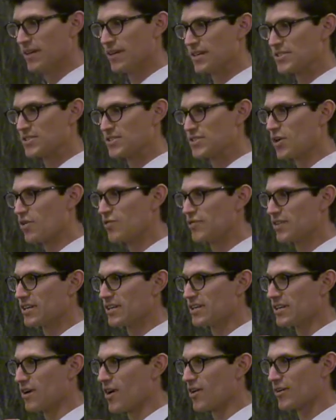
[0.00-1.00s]
A
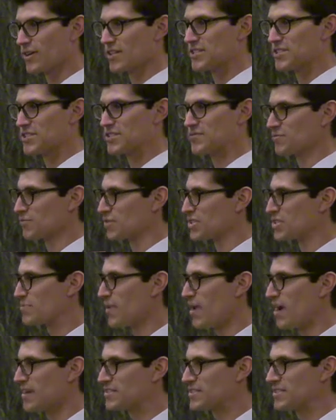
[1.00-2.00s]
Soviet Artist's
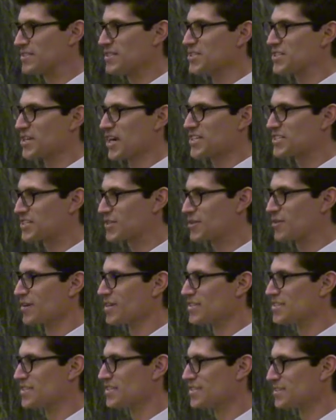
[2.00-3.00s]
Response to Just
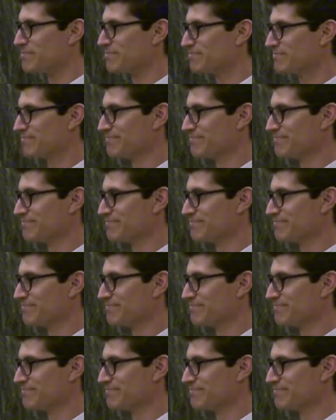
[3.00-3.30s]
Criticism.